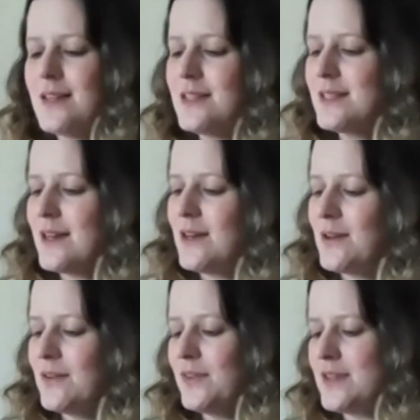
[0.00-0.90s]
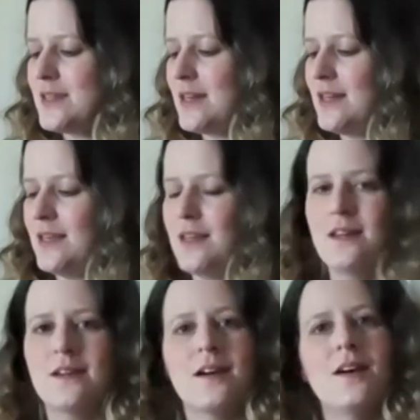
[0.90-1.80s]
So if there's any
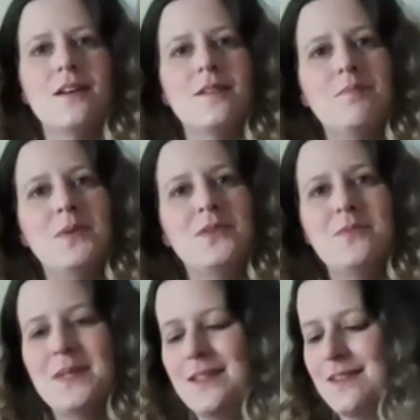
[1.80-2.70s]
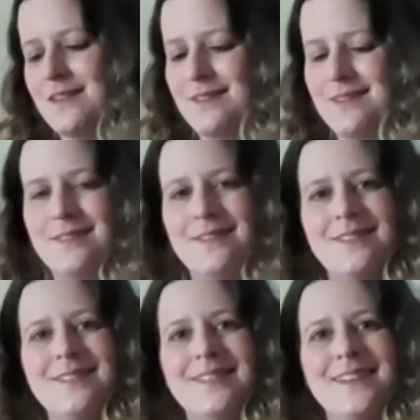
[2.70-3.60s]
movement,
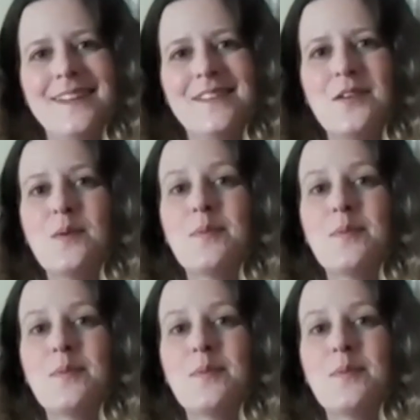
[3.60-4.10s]
it's not a